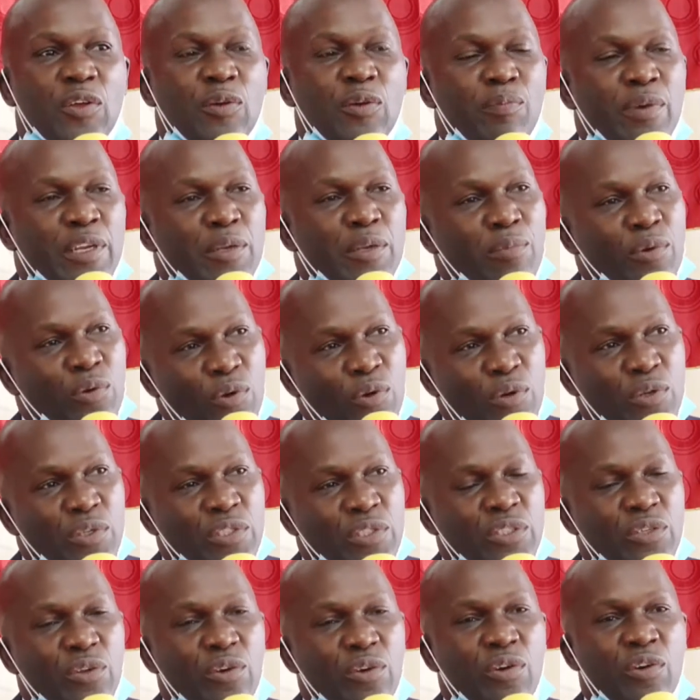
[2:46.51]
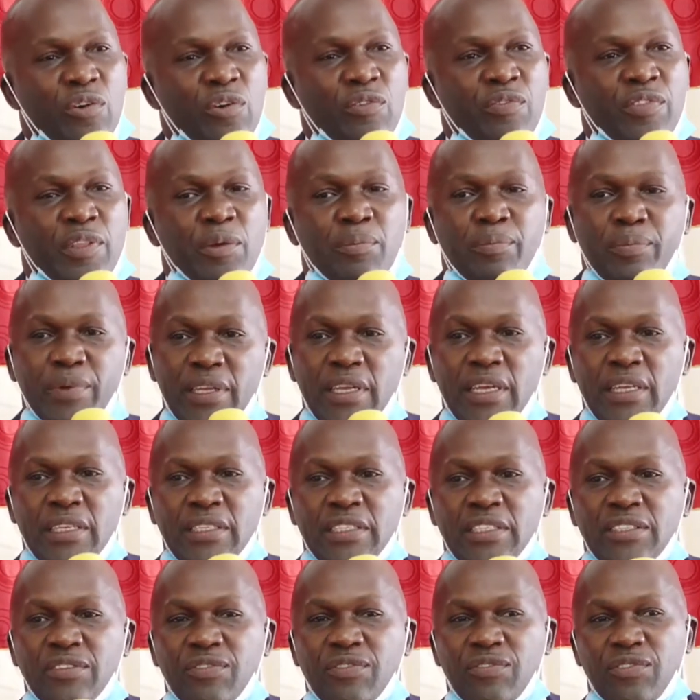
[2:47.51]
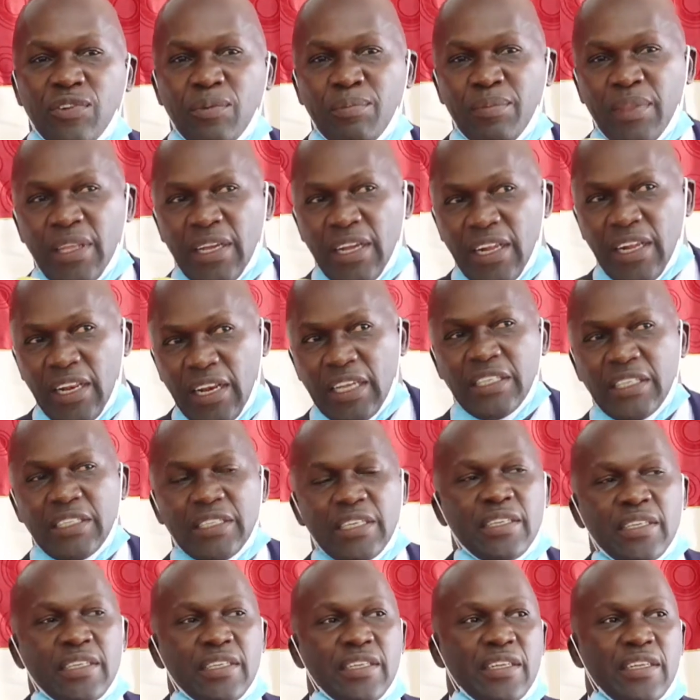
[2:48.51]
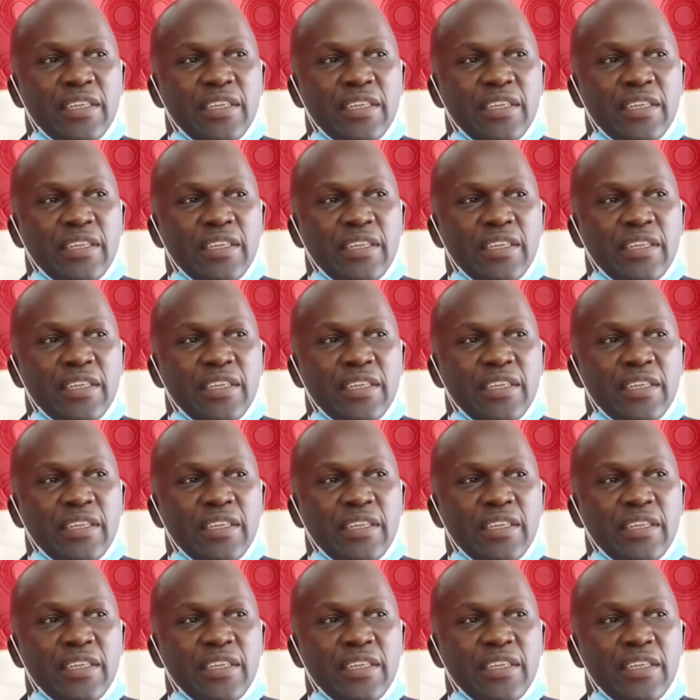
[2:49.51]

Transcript: but because of the prayers from the clergy,